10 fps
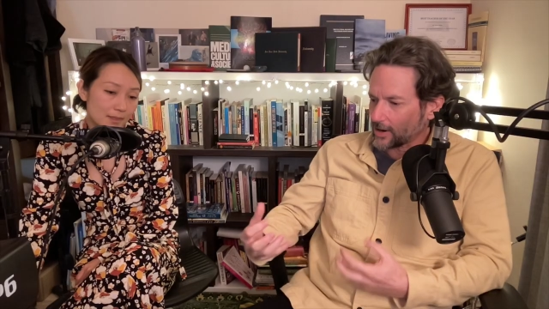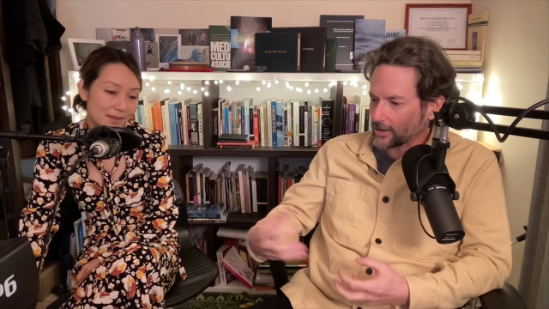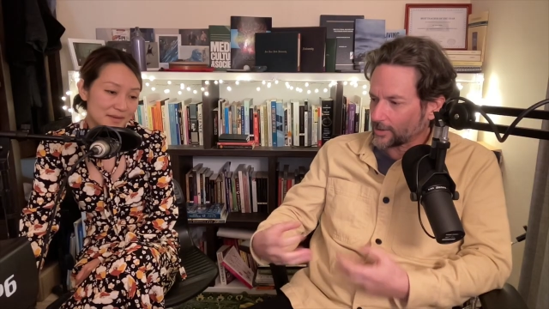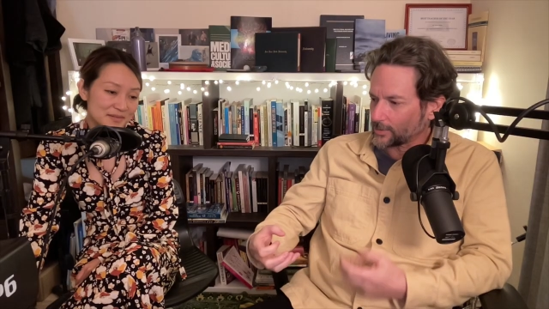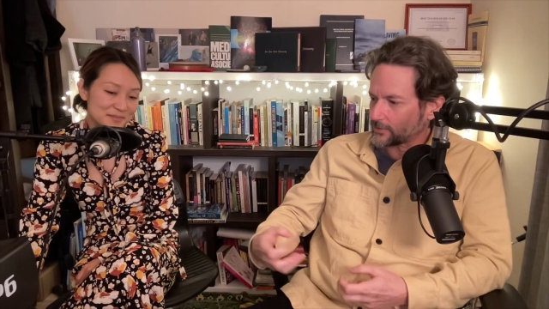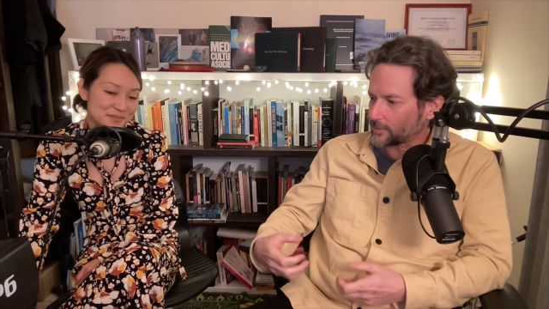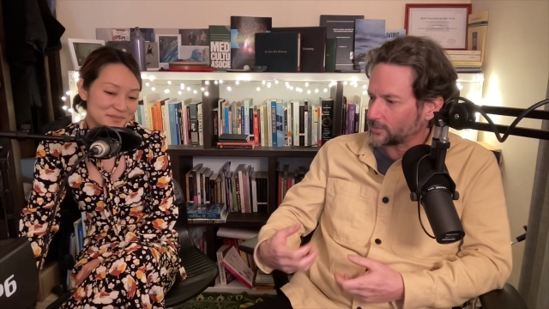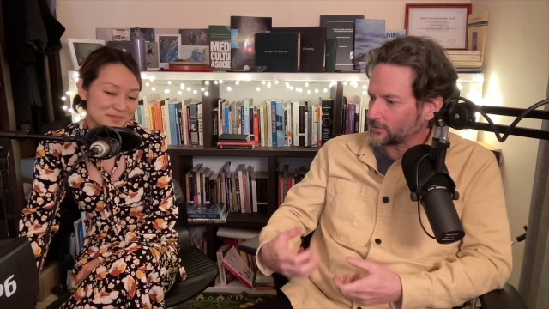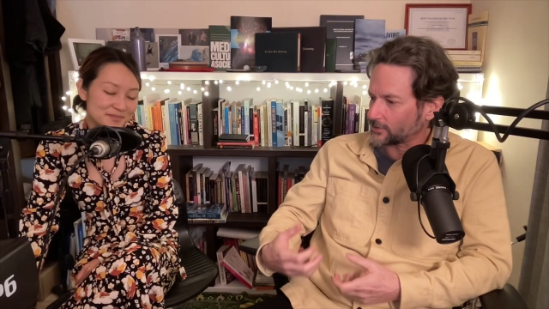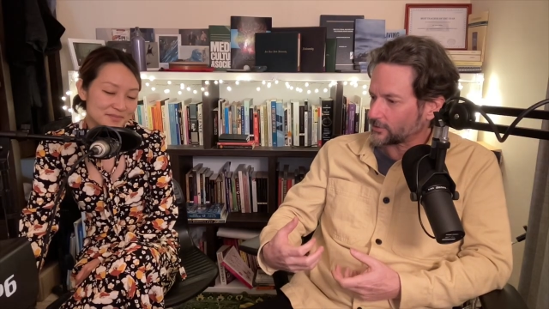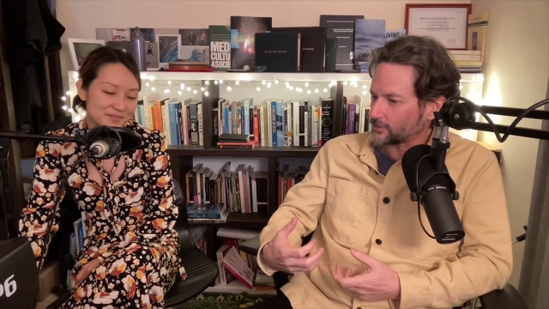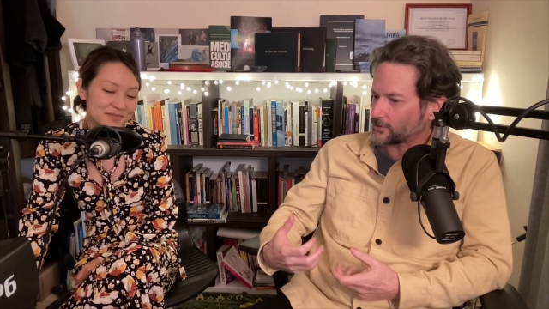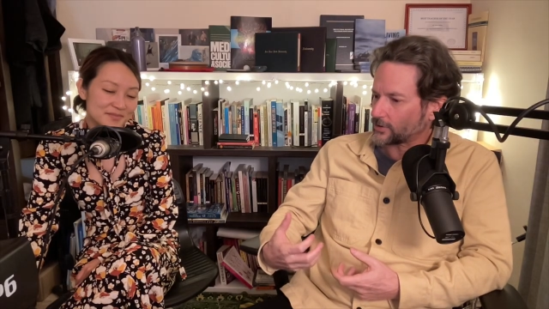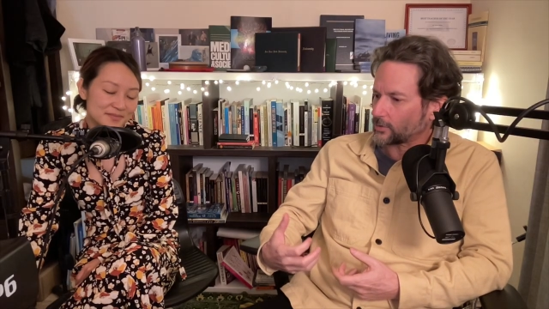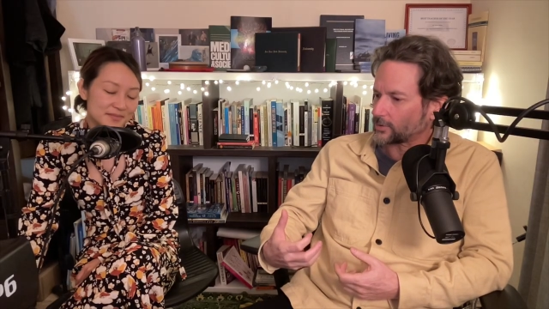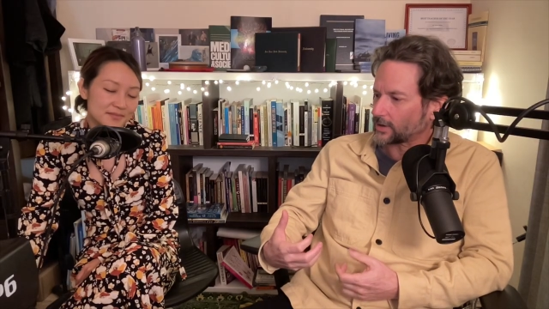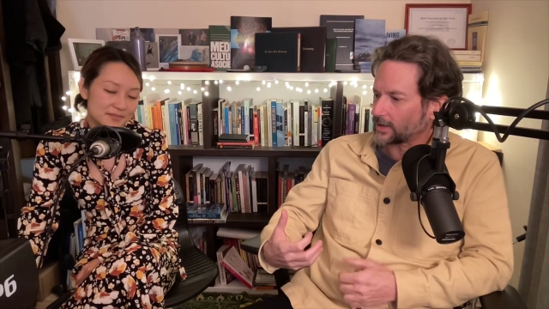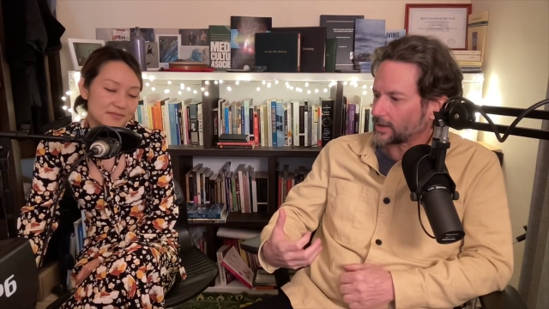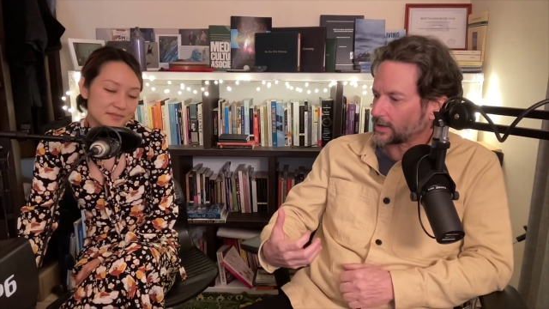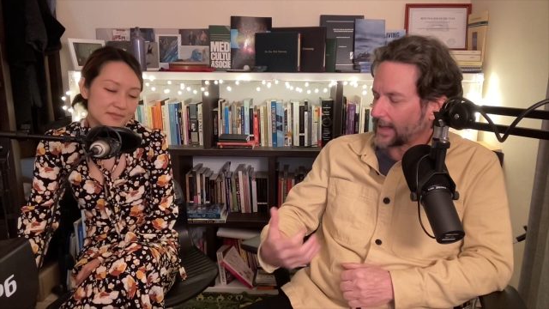Speaker 1: arguments that musicians don't
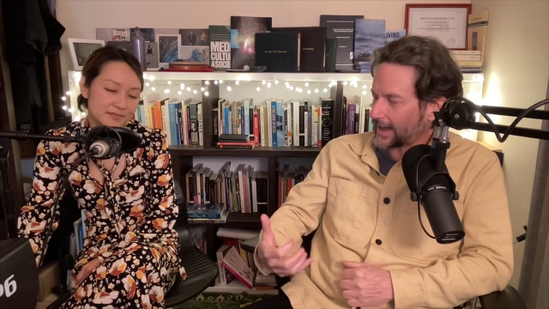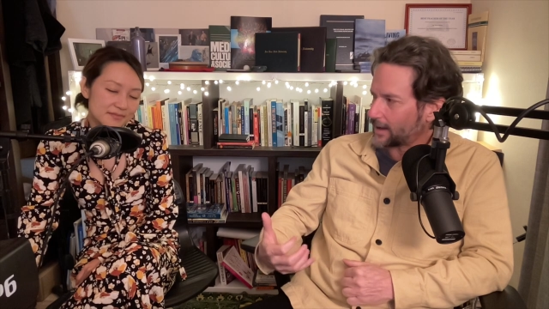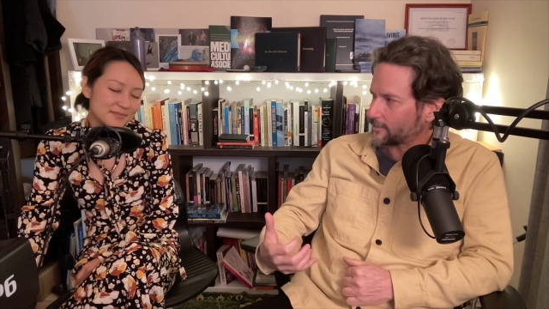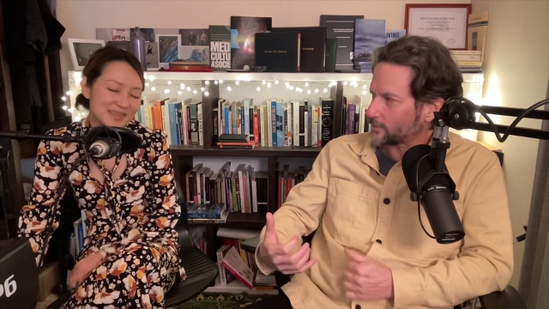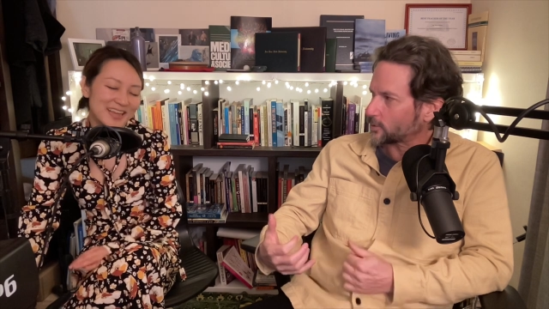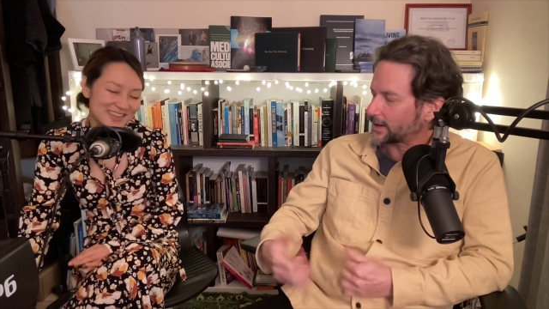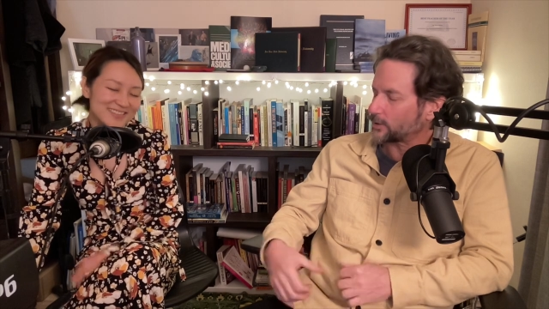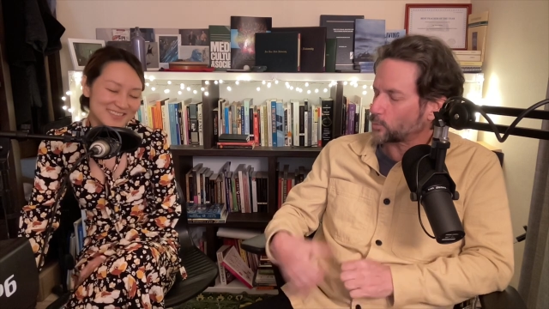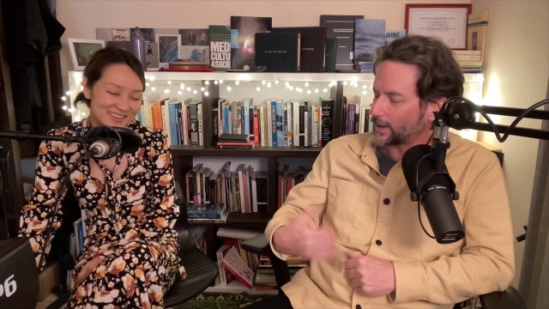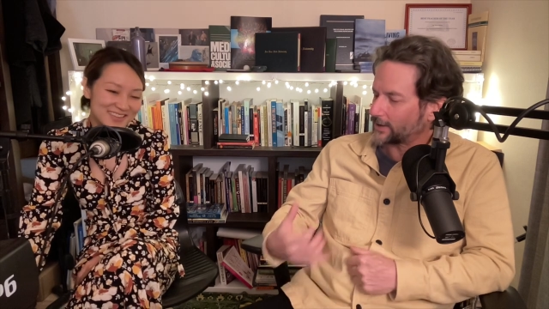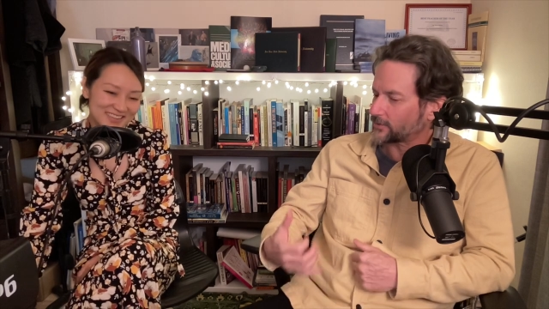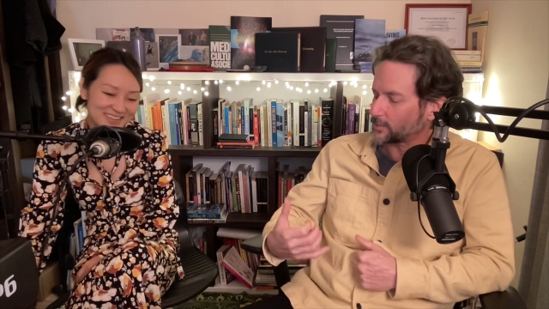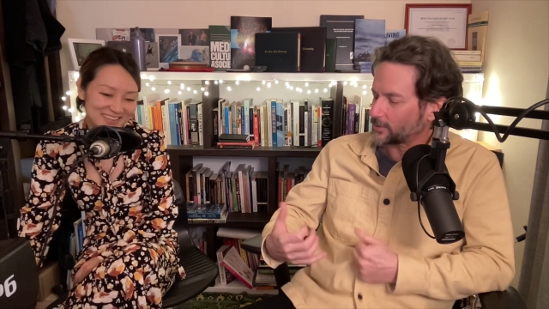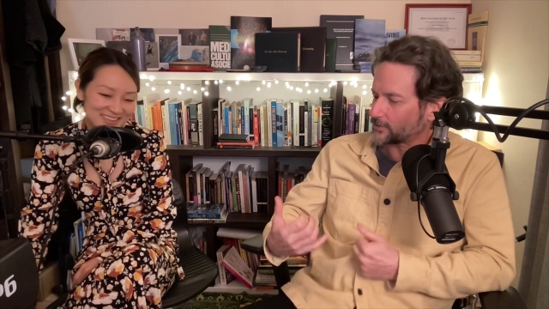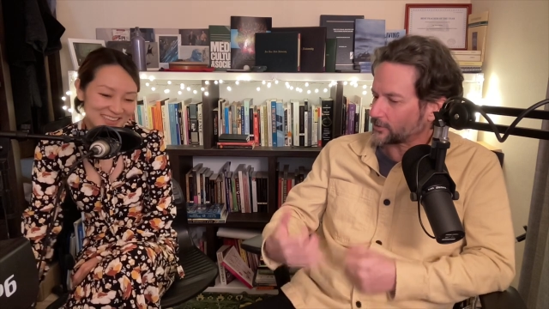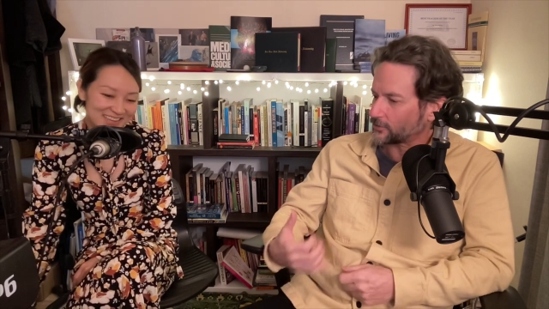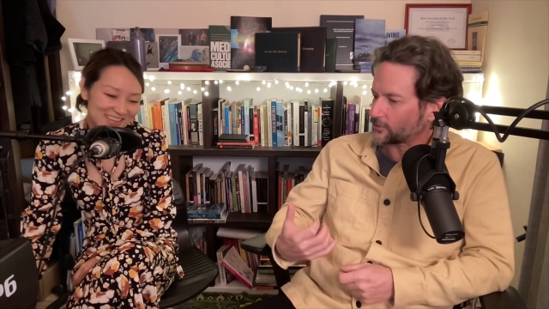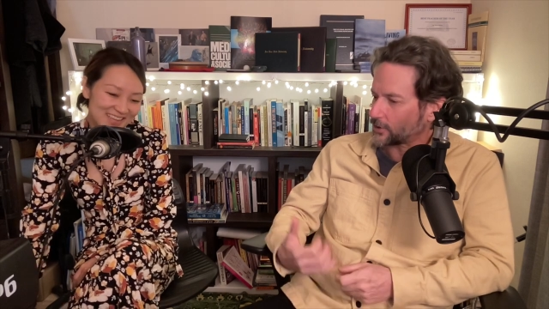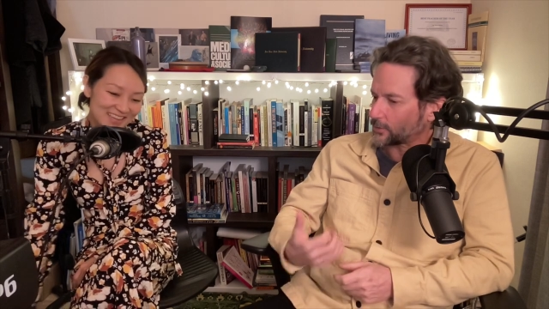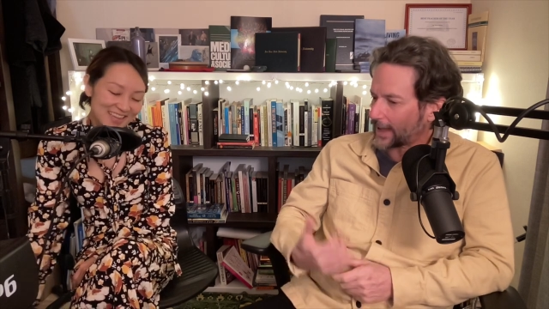have yeah. in ways that musicians
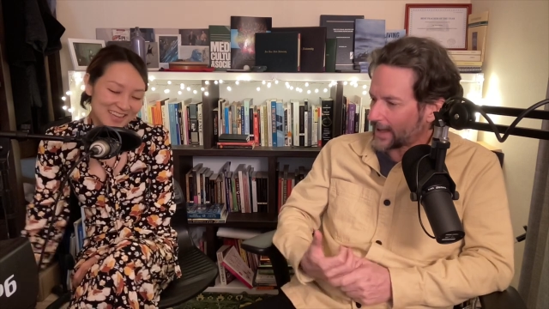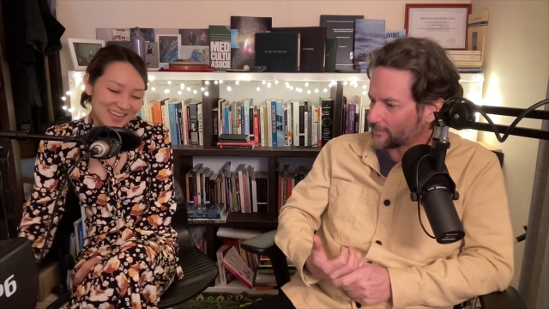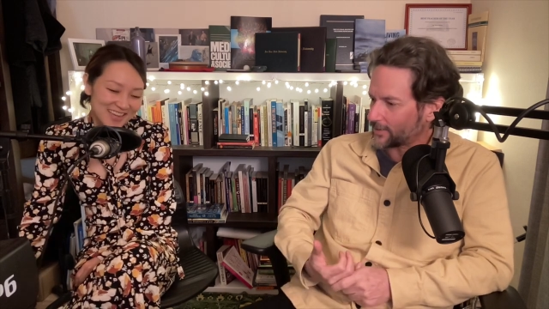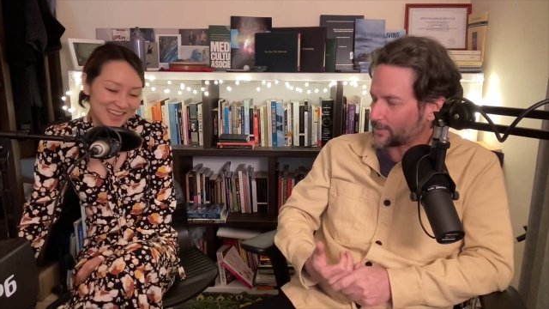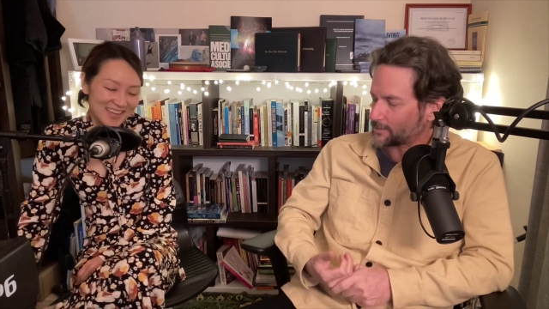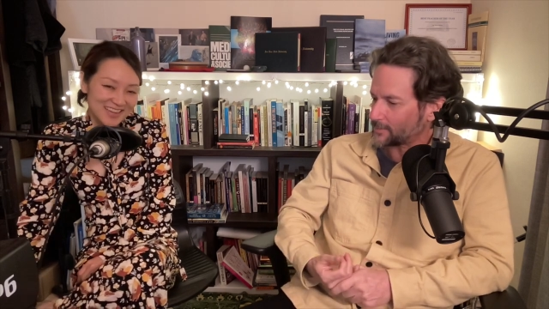don't have them.